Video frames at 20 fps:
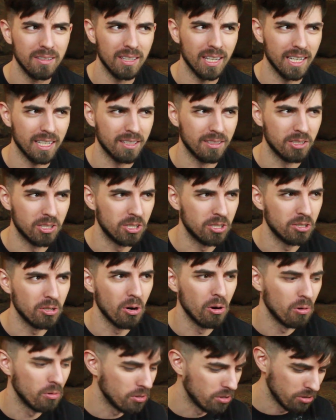like
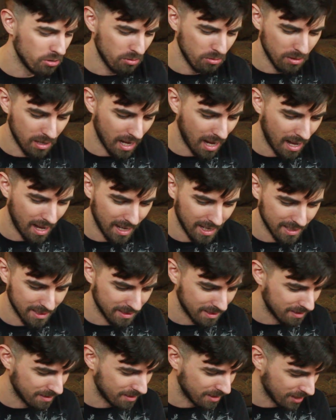show you
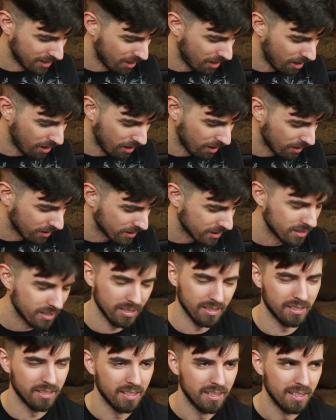guys the cards
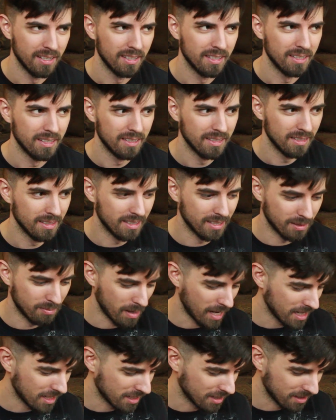because
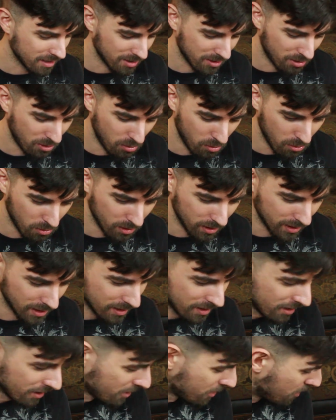because magic is cool and
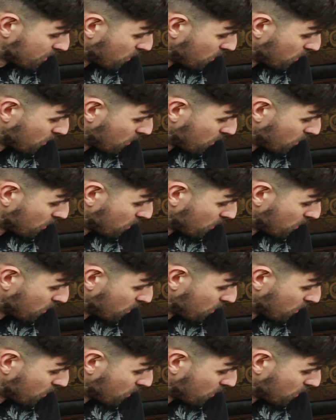this is